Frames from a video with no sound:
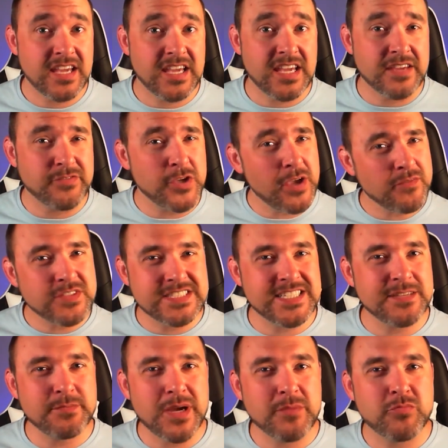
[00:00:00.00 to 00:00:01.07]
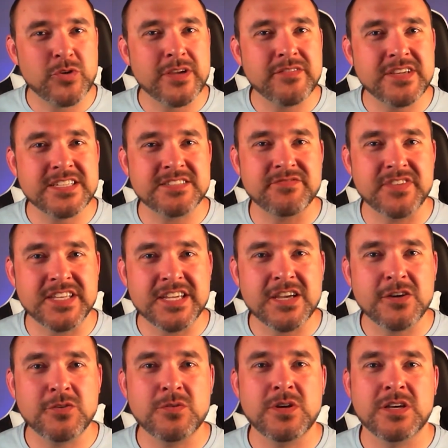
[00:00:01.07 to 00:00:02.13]
If you haven't seen my previous
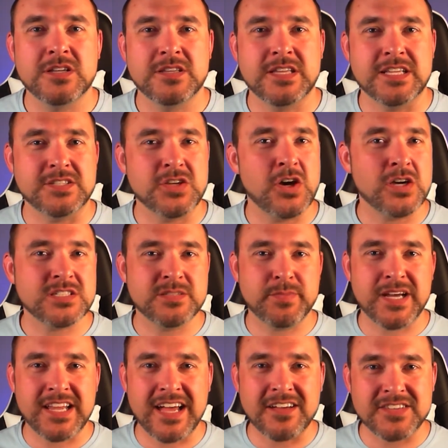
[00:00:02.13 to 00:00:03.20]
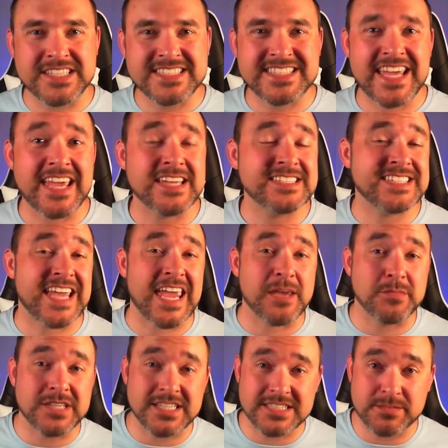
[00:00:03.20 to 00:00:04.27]
video that talks about how this case came
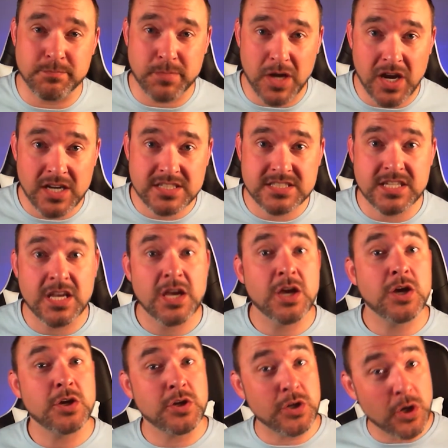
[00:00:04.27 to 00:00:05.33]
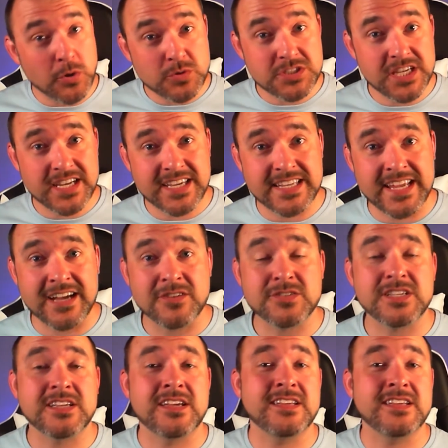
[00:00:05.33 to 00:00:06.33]
in its box, go check it out.